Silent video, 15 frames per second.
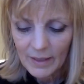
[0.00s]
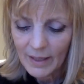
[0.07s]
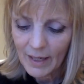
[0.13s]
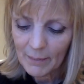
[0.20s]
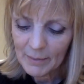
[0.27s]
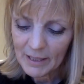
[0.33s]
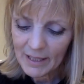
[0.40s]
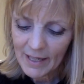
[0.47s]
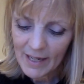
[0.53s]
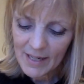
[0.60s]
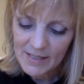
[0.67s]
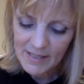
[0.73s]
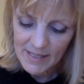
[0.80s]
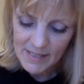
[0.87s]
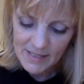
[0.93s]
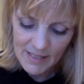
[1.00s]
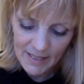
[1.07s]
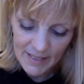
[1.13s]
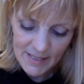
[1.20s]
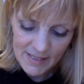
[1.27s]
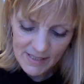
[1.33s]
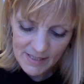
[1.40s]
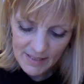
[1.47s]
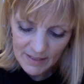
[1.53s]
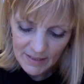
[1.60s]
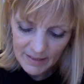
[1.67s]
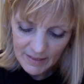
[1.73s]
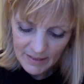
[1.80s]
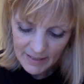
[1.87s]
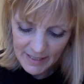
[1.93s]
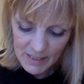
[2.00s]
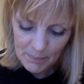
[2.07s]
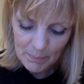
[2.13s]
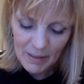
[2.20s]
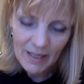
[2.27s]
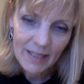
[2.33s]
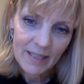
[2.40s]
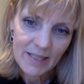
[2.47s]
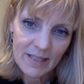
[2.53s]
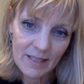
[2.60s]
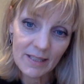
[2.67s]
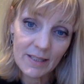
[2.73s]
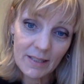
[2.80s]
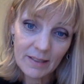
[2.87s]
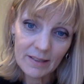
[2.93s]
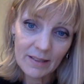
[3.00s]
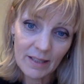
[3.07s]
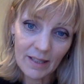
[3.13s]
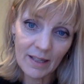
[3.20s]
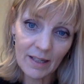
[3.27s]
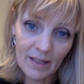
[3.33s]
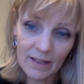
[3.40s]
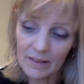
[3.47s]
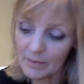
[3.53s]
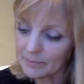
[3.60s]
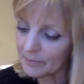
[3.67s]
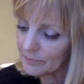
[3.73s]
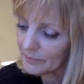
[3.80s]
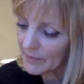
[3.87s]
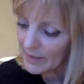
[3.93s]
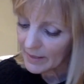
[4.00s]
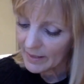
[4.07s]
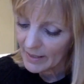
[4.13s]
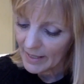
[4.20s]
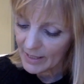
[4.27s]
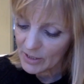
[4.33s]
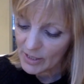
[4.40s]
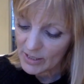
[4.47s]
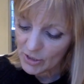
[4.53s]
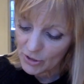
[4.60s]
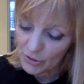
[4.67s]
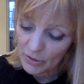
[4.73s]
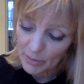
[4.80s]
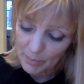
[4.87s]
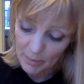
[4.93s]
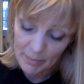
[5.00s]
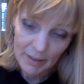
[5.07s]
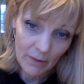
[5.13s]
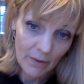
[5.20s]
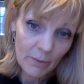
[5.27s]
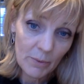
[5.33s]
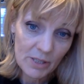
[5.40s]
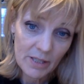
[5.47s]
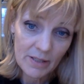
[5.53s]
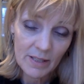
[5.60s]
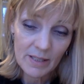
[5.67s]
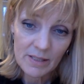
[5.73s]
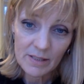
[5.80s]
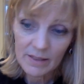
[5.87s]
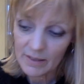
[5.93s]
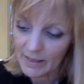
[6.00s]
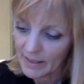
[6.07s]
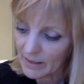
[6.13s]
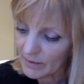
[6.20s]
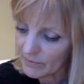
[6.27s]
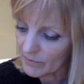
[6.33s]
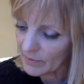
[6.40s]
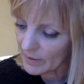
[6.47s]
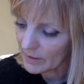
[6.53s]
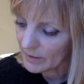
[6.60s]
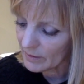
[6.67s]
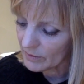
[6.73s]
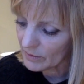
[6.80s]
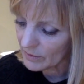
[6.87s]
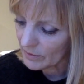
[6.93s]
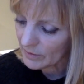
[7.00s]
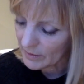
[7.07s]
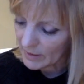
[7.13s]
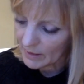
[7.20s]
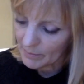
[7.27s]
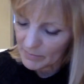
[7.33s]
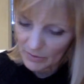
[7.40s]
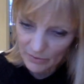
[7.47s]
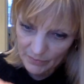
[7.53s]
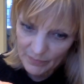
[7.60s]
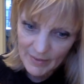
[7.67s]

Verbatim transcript: I mean, it has these nice, it's piney, um, and it's juniper berry, which I think is like, come or